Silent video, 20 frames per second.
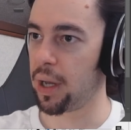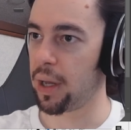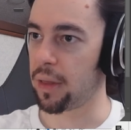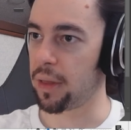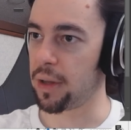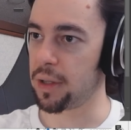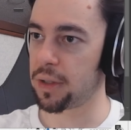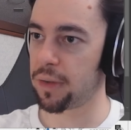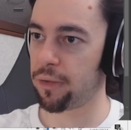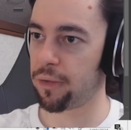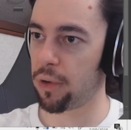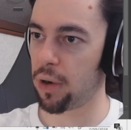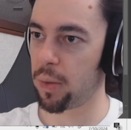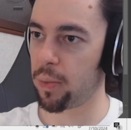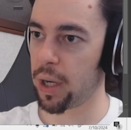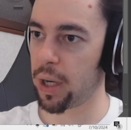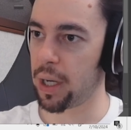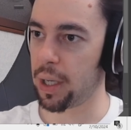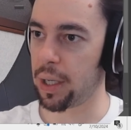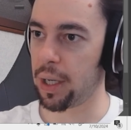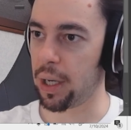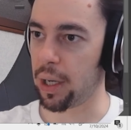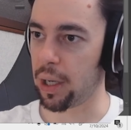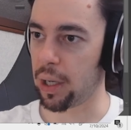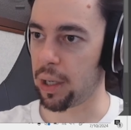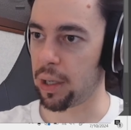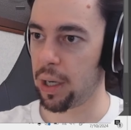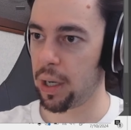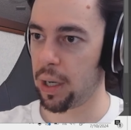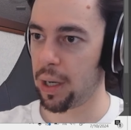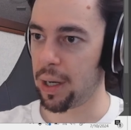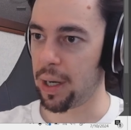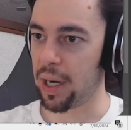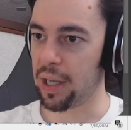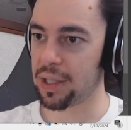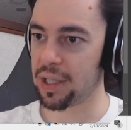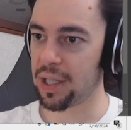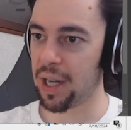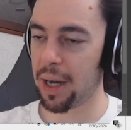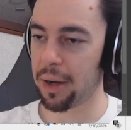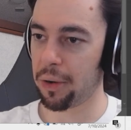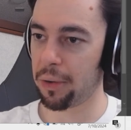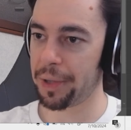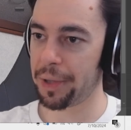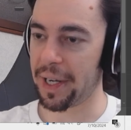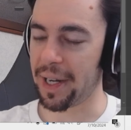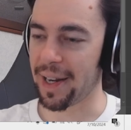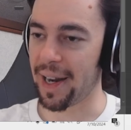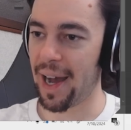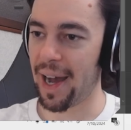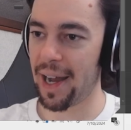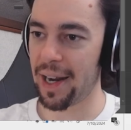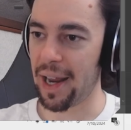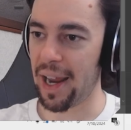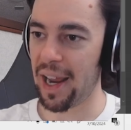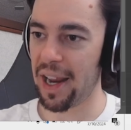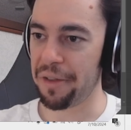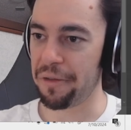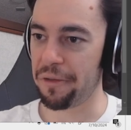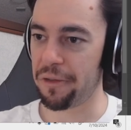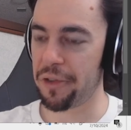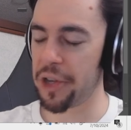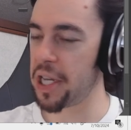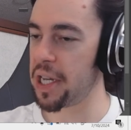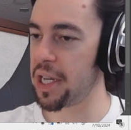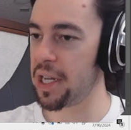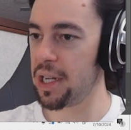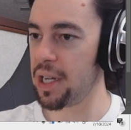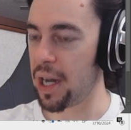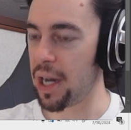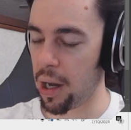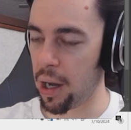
This form right here is not only not a V,